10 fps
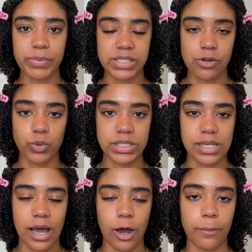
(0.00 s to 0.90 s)
is going to
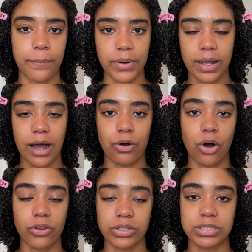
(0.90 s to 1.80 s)
help bring out
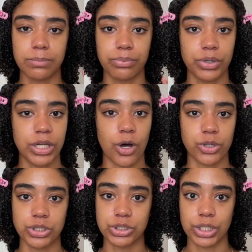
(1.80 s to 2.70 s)
all the debris, all
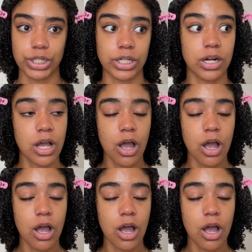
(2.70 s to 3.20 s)
the dirt,